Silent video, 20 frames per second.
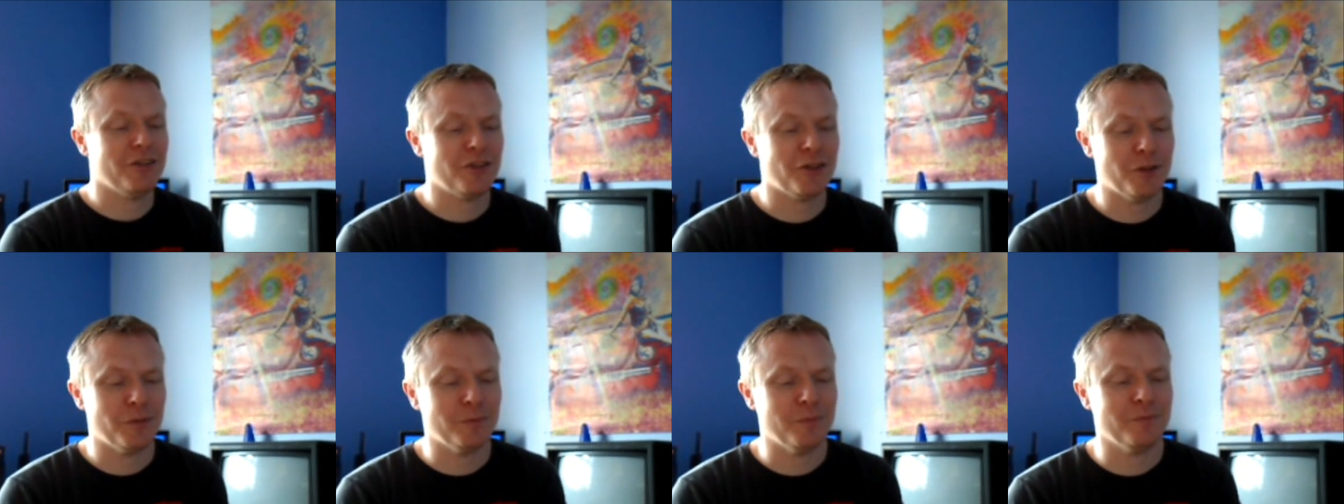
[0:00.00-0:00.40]

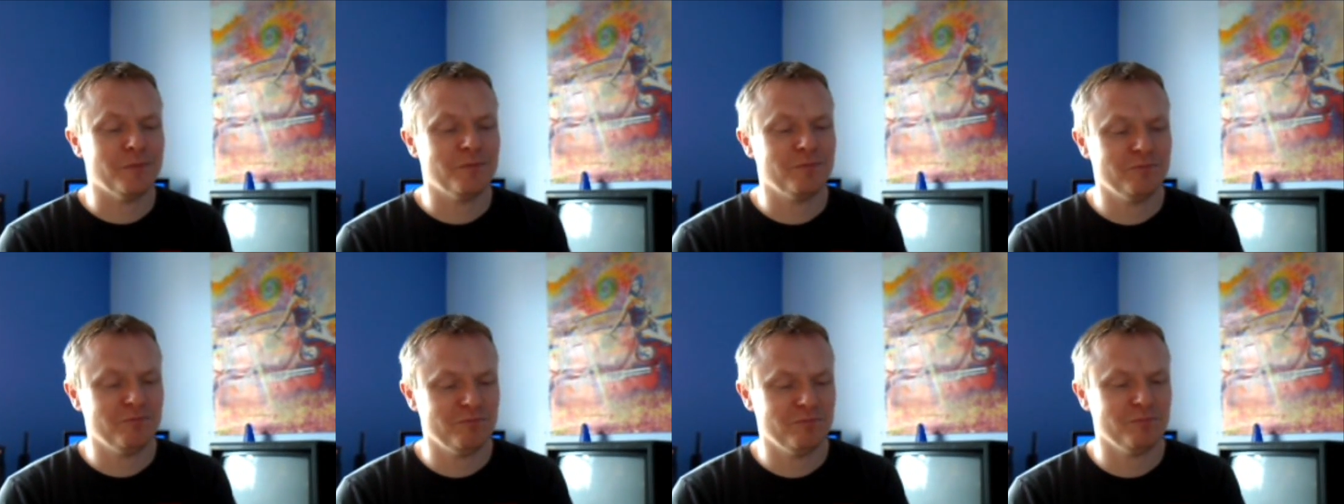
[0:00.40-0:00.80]

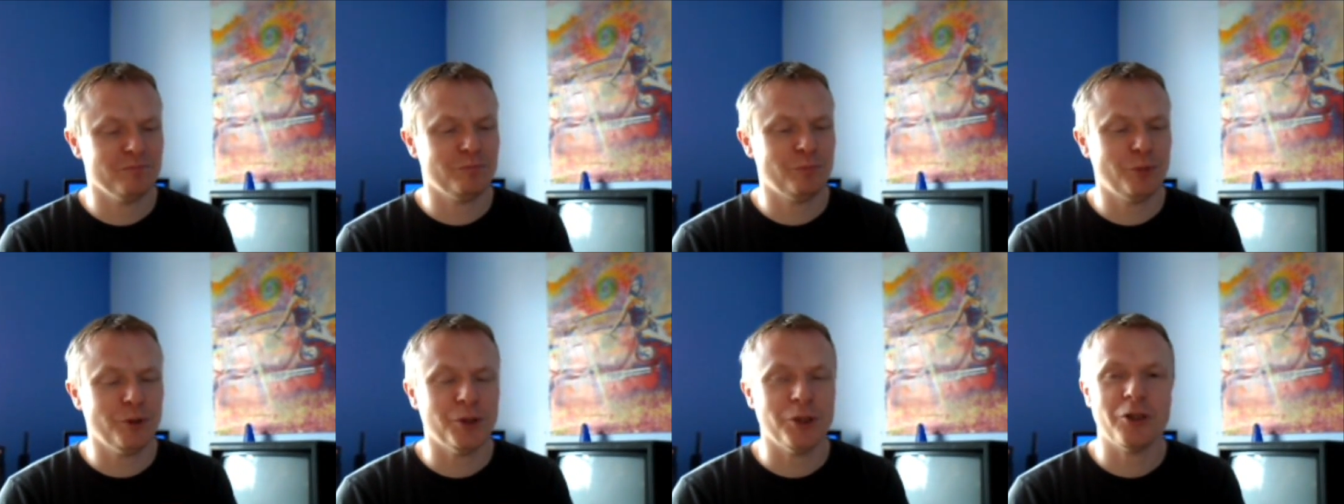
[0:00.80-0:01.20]
Some
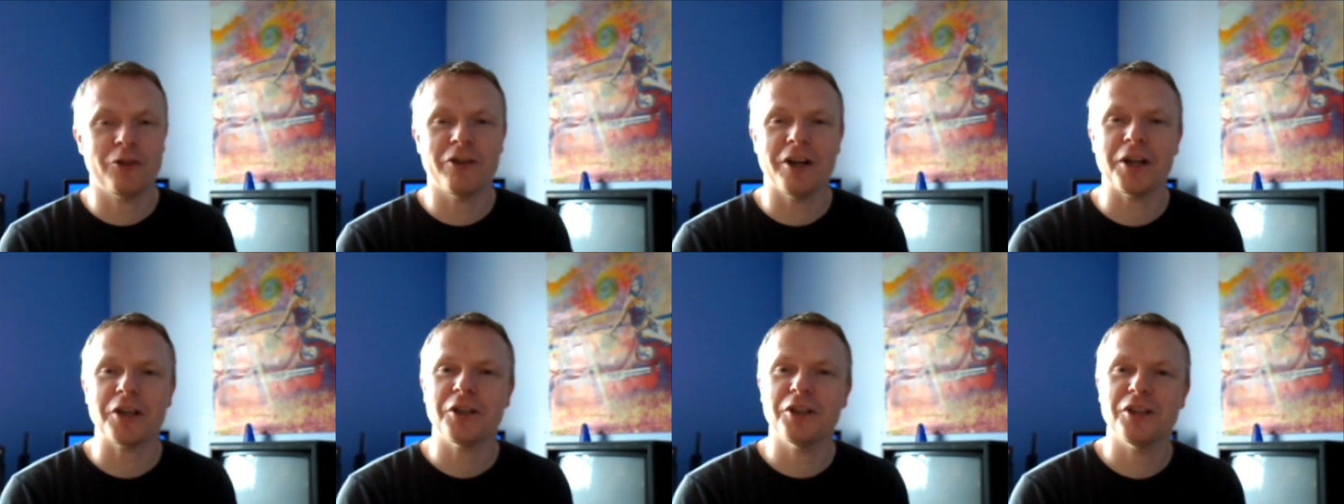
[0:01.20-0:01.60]
pretty
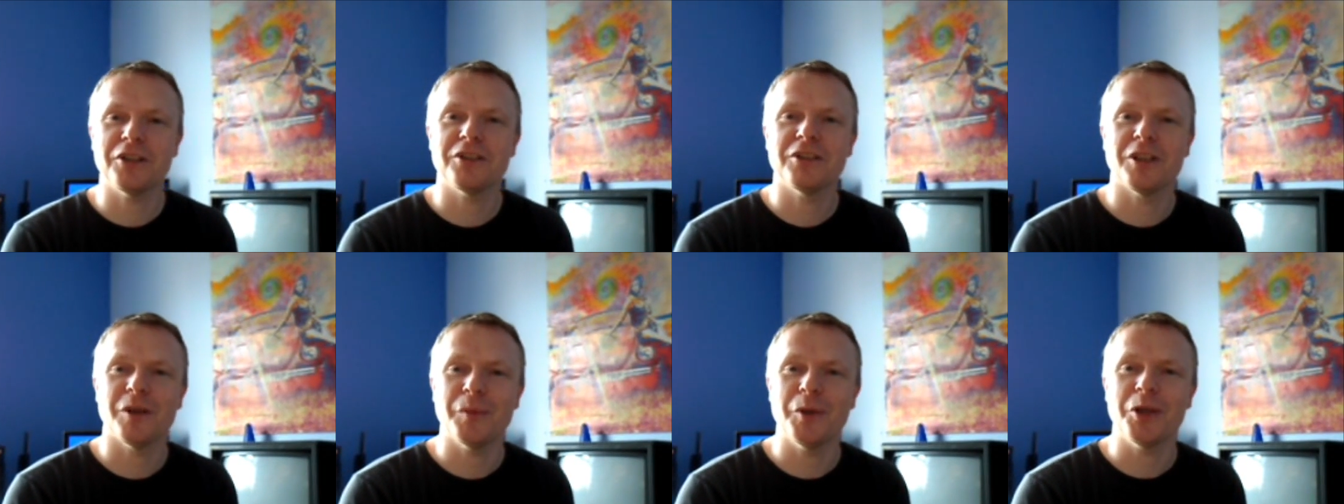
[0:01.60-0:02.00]

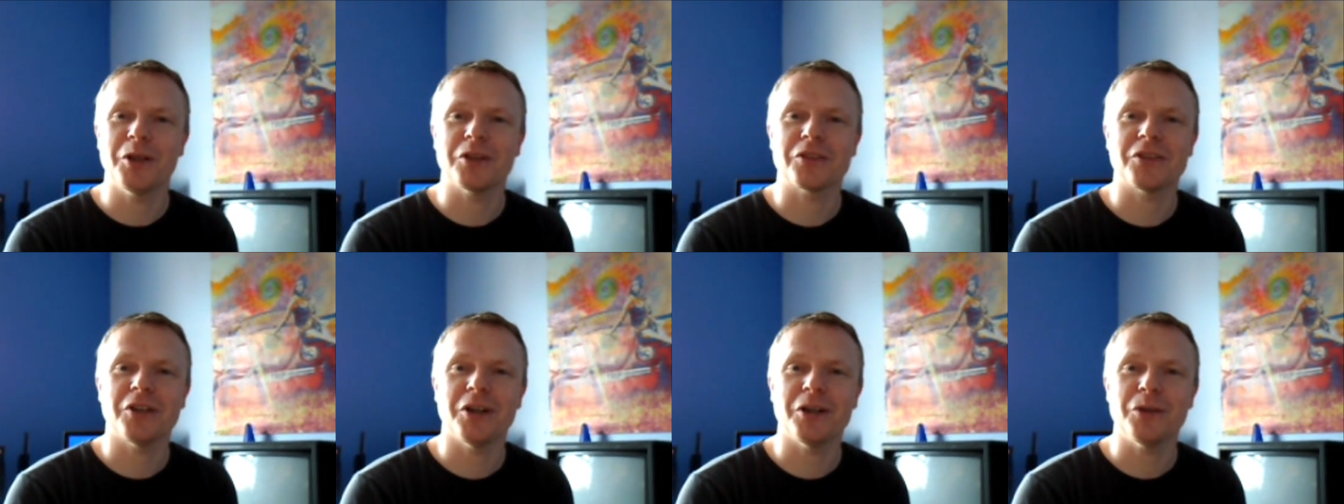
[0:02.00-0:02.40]
cracking
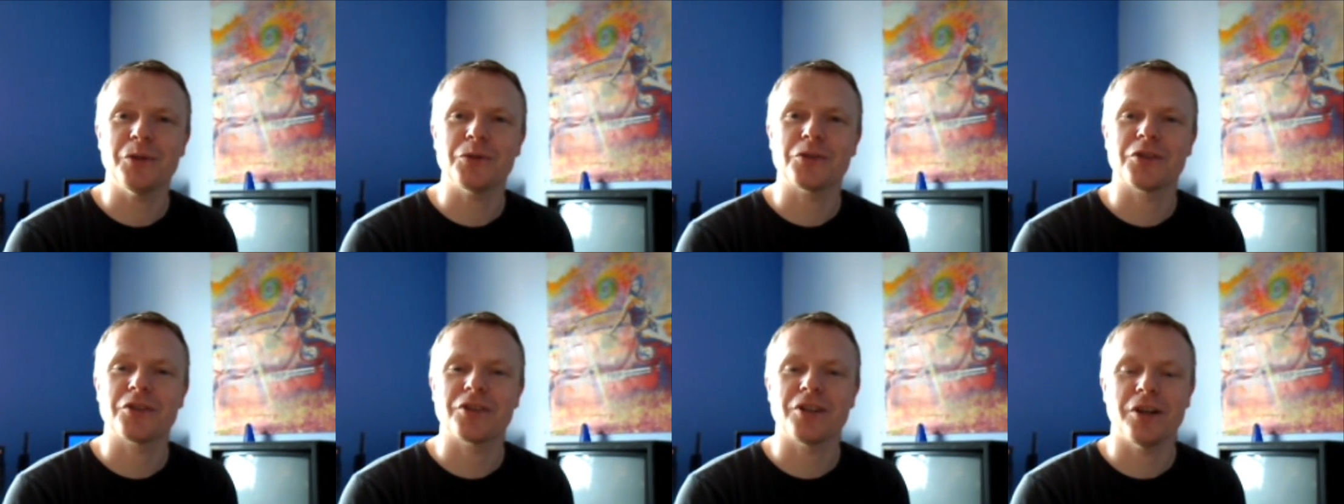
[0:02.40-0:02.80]
Amiga
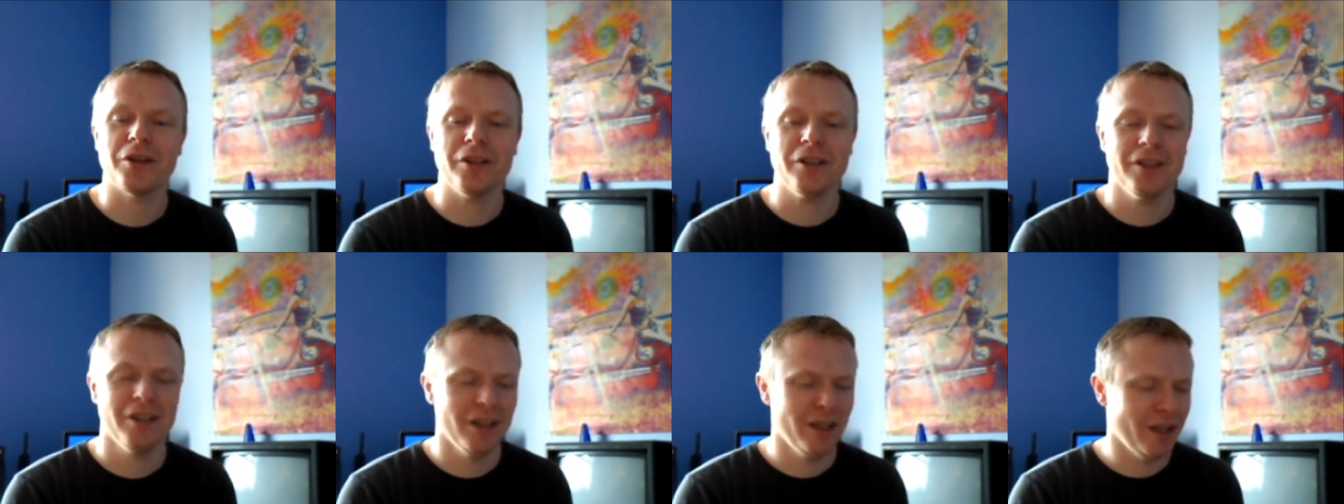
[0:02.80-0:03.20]
titles to
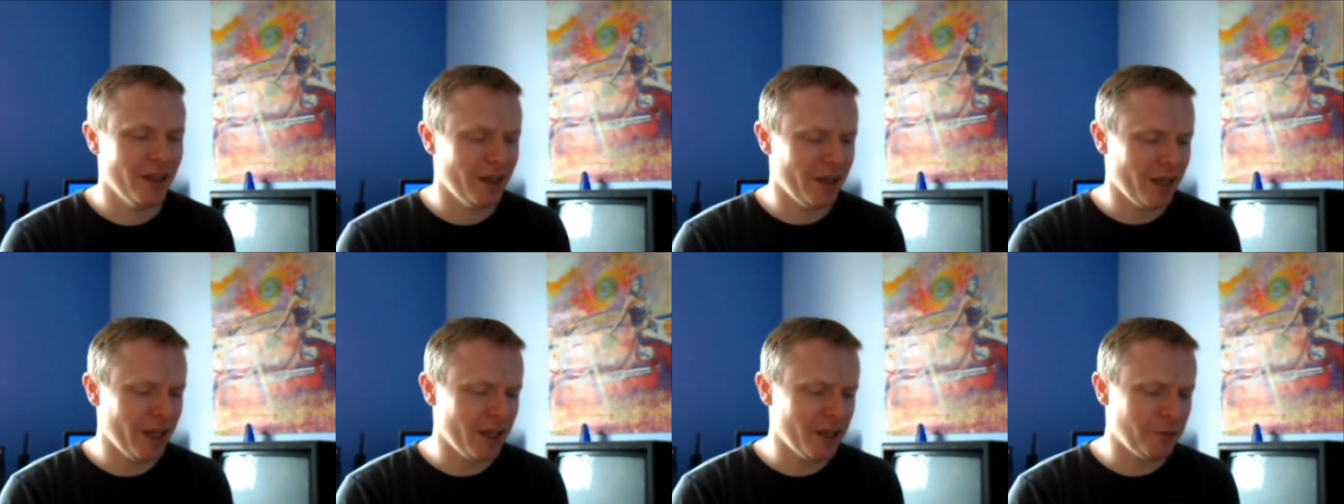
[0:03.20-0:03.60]
show you,
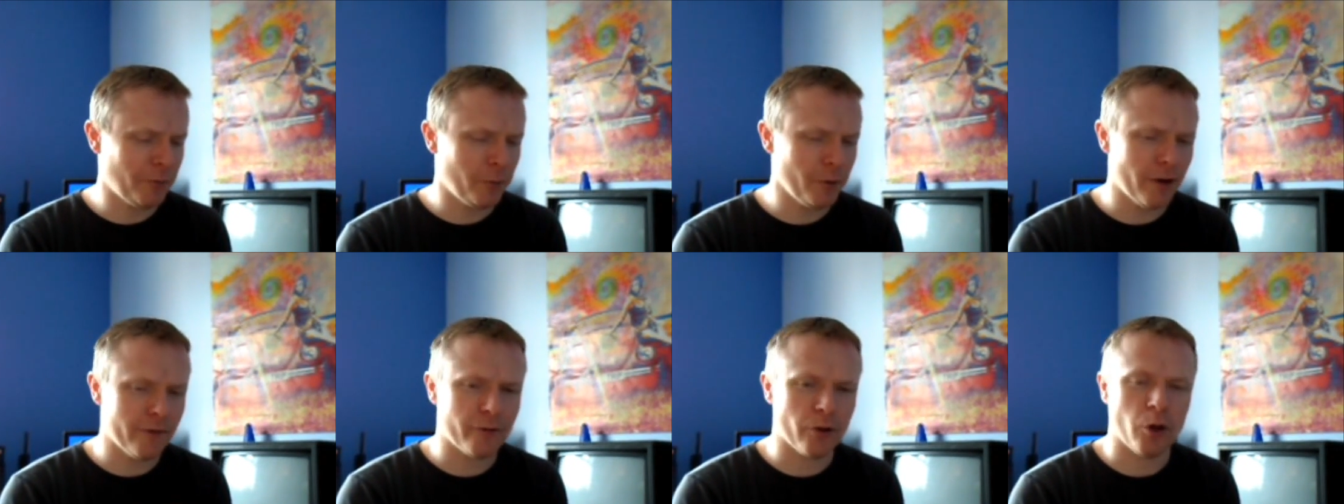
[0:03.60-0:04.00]
and a
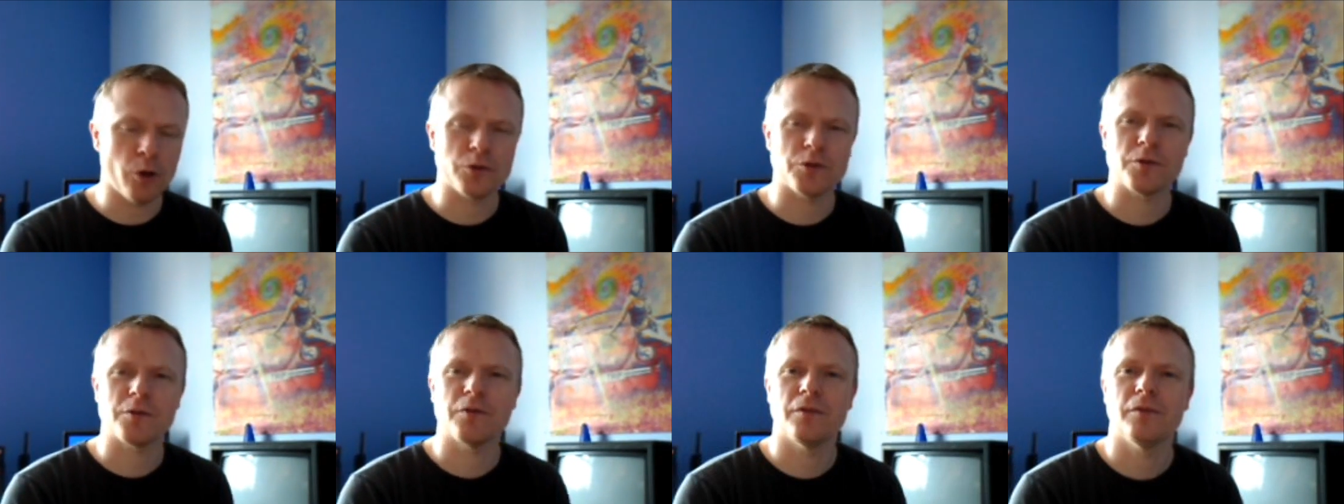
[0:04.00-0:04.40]
few other
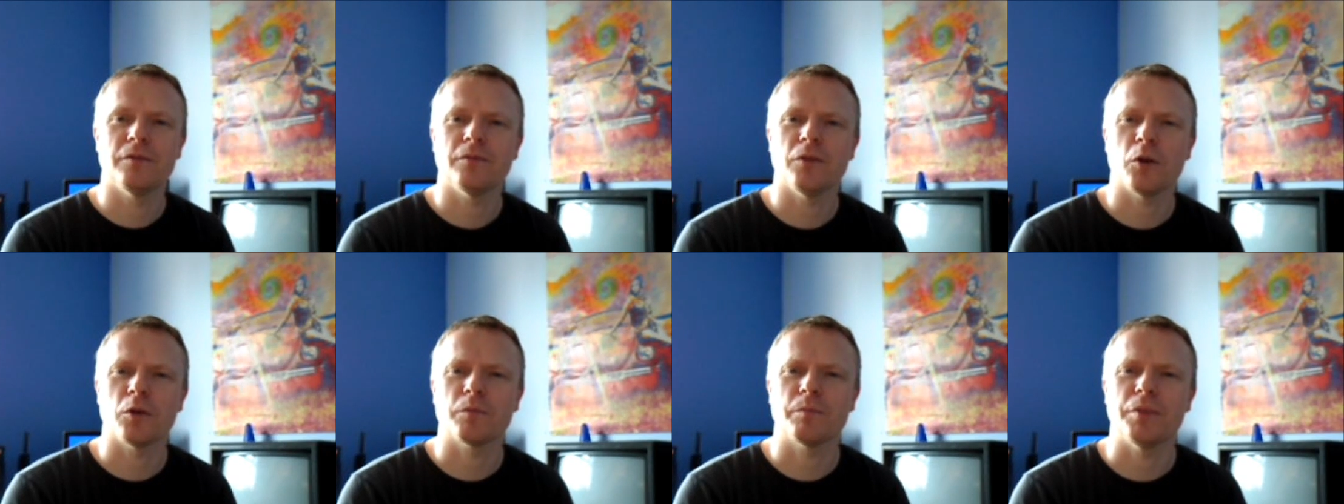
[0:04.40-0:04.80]
odd
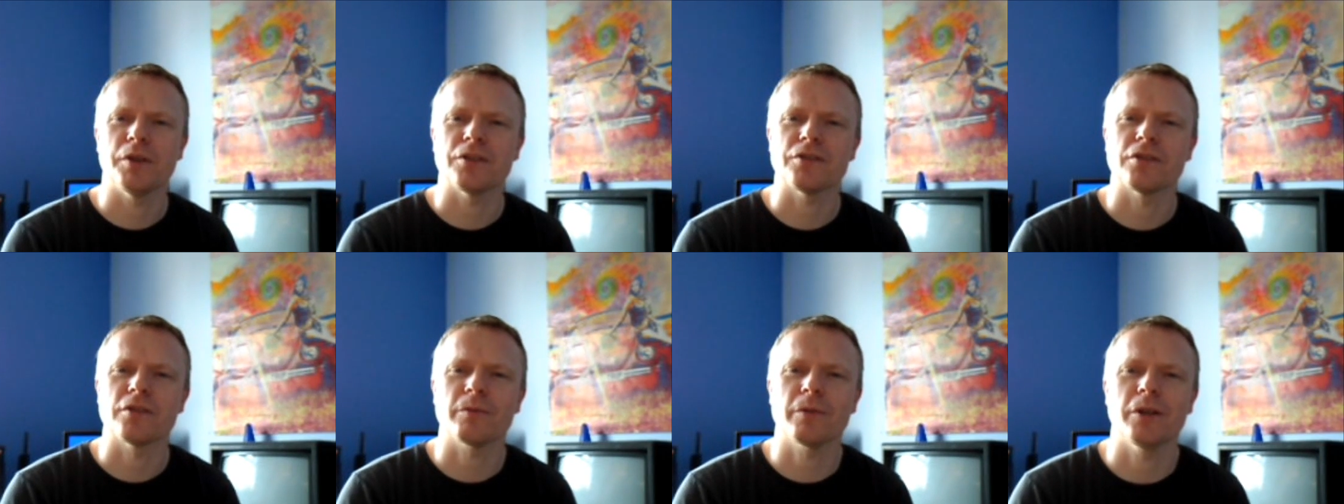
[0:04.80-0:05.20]

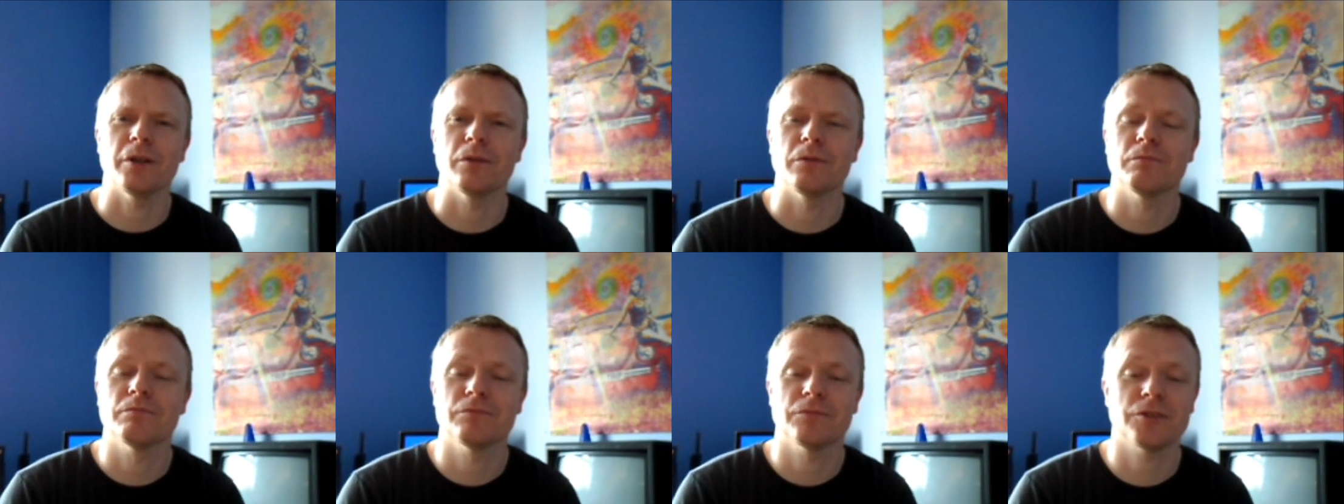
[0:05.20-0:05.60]
bits as
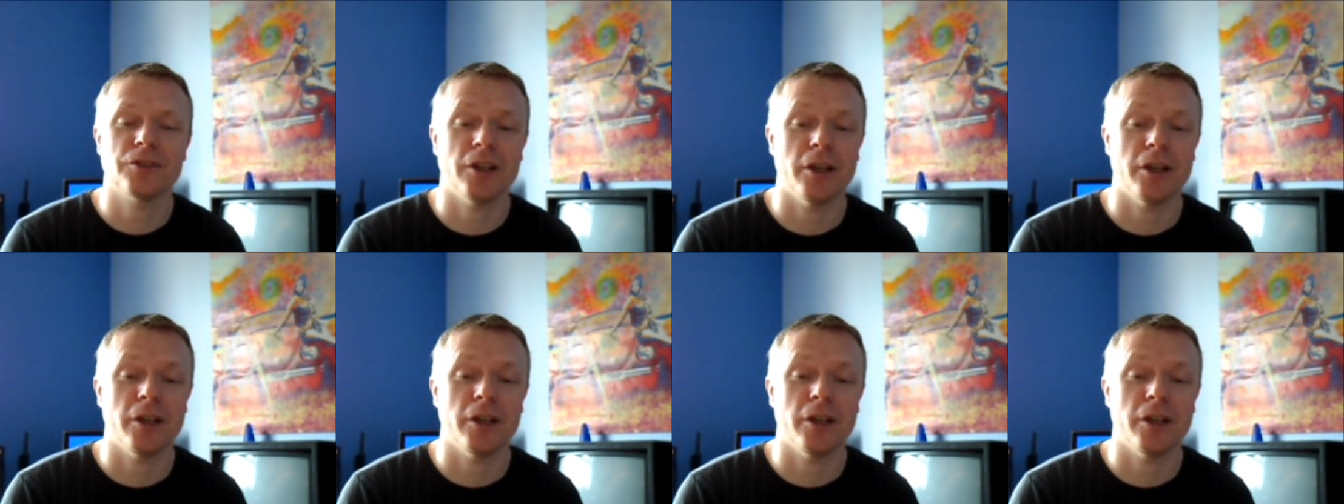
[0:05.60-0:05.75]
well.